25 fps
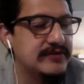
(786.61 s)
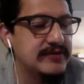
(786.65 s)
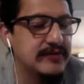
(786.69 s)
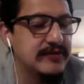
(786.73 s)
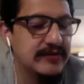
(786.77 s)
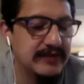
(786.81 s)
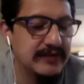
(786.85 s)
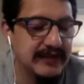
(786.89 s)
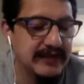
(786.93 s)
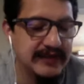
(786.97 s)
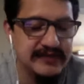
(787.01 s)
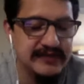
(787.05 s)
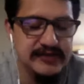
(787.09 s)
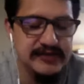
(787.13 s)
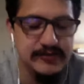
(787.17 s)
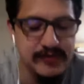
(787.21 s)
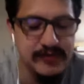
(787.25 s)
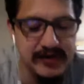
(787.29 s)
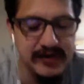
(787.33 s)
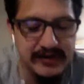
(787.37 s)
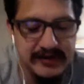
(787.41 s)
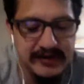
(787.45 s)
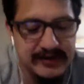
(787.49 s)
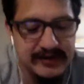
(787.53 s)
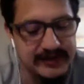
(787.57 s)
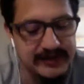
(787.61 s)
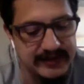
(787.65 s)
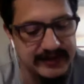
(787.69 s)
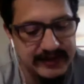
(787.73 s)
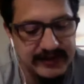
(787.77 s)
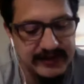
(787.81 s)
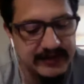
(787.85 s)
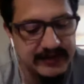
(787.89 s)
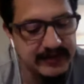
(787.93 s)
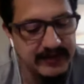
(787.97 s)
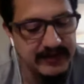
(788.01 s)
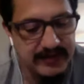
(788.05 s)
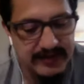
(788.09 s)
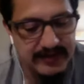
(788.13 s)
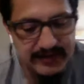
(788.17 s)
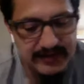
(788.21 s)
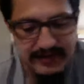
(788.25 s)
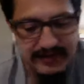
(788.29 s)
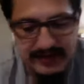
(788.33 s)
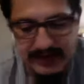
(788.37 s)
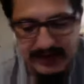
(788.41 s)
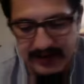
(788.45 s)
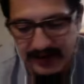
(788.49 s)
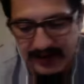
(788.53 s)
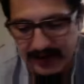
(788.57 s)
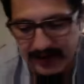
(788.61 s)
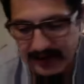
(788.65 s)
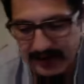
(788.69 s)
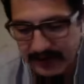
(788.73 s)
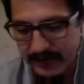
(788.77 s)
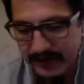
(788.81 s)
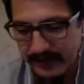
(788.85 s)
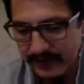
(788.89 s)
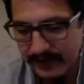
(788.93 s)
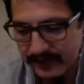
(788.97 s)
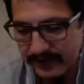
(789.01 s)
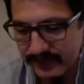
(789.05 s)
Lake Tawakoni, um,